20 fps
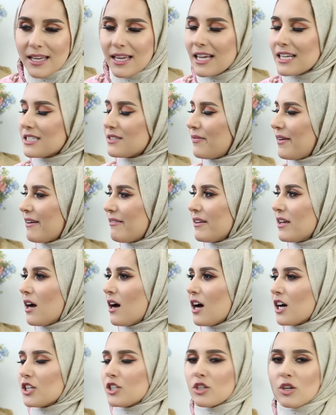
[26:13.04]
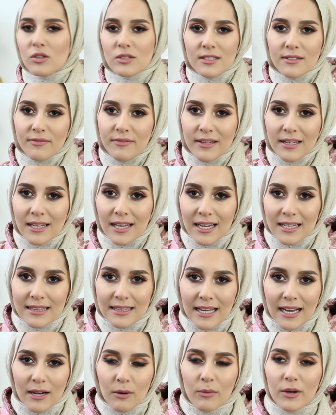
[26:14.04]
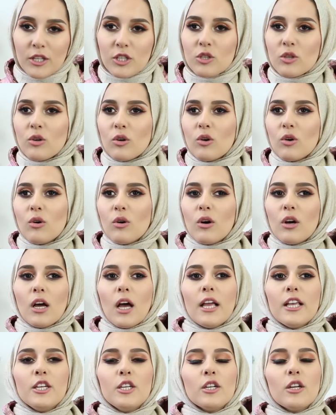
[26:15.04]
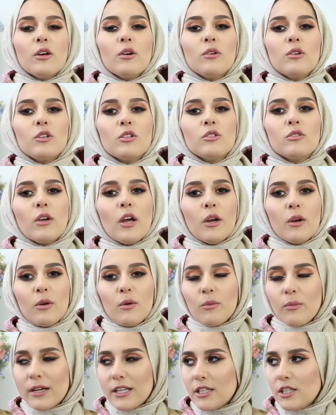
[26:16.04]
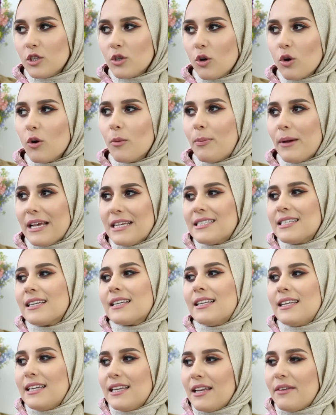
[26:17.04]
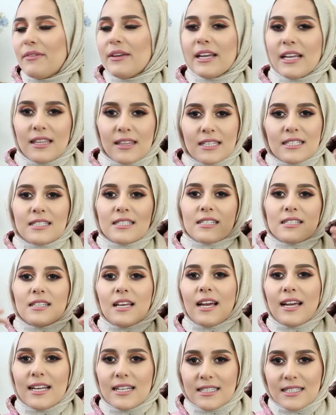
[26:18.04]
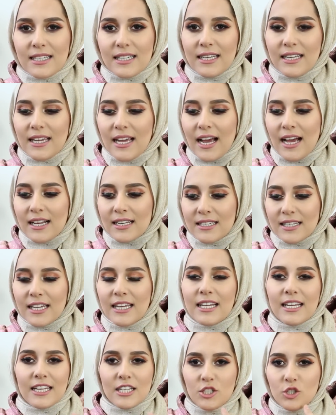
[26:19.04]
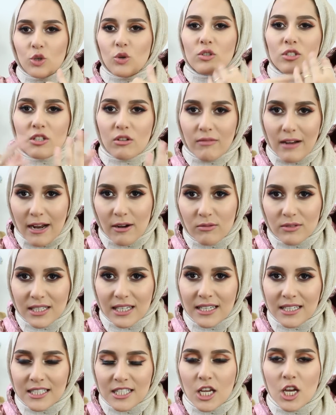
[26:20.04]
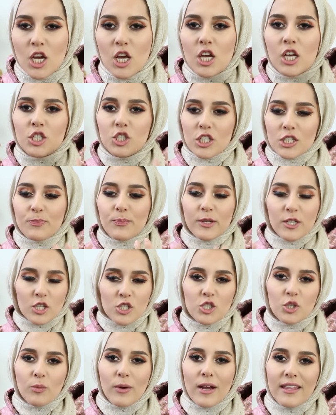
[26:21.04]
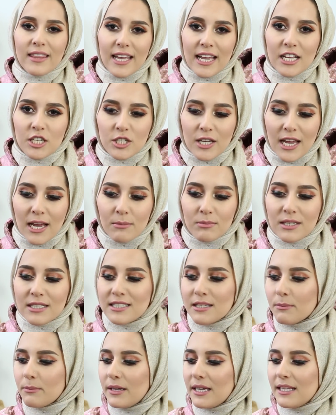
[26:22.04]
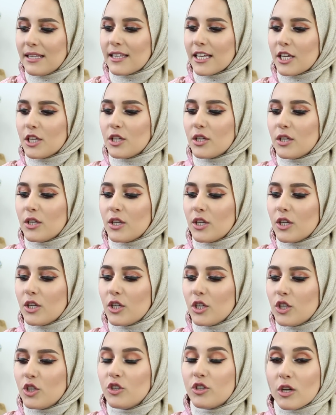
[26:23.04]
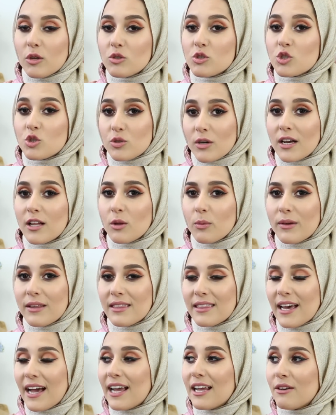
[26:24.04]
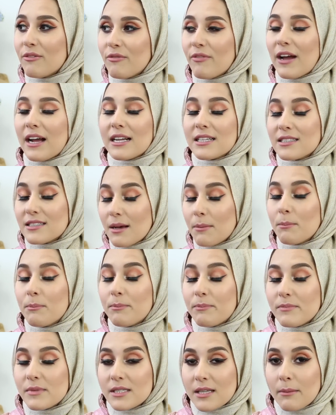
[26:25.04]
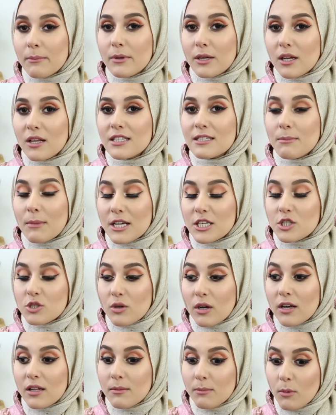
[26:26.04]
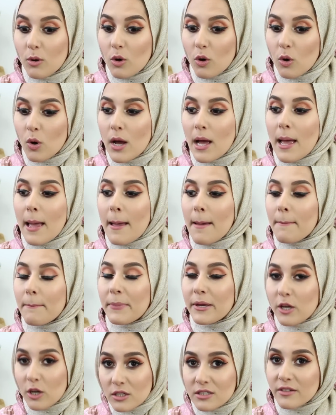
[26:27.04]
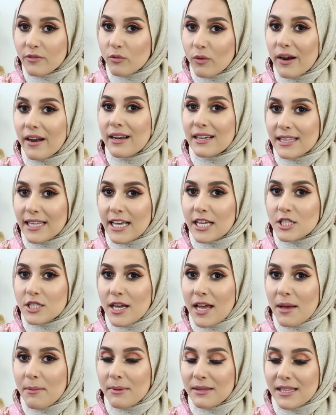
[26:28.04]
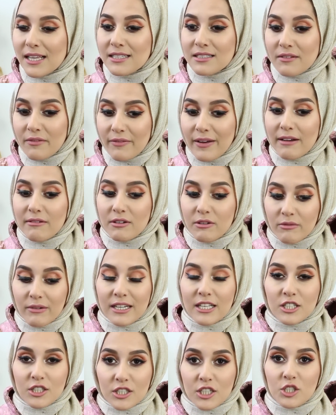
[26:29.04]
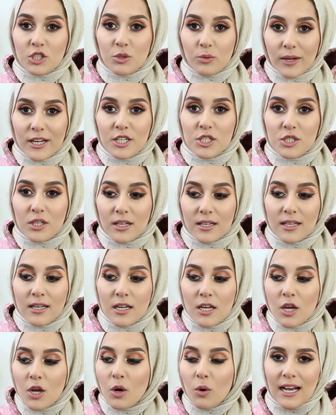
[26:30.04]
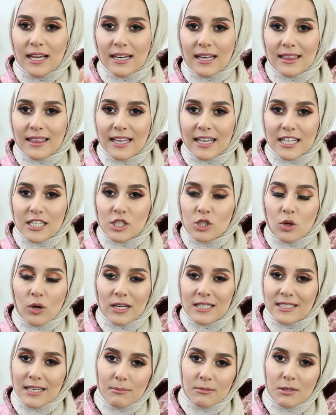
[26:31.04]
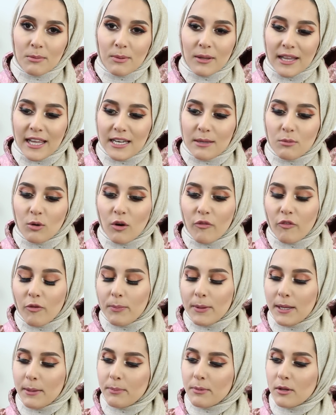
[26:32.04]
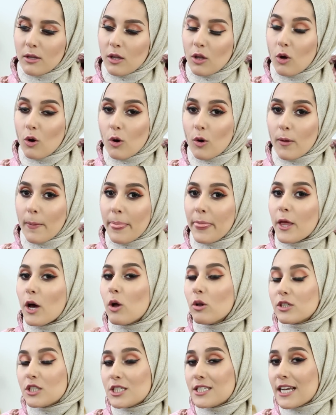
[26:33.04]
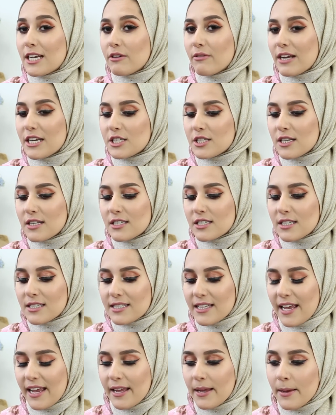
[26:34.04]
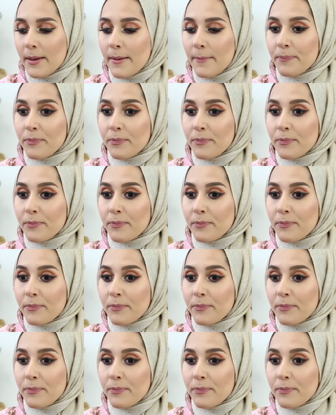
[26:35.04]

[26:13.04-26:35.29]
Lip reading: it's very hard not to feel like that when you're, you know, when you're basically living in this society and it is your surroundings. Just because you wear the hijab doesn't mean that you don't struggle with that. In fact, some girls might struggle more because of wearing the hijab, and that's a very real situation. And I think it's not acceptable anymore for people or the older generation to say,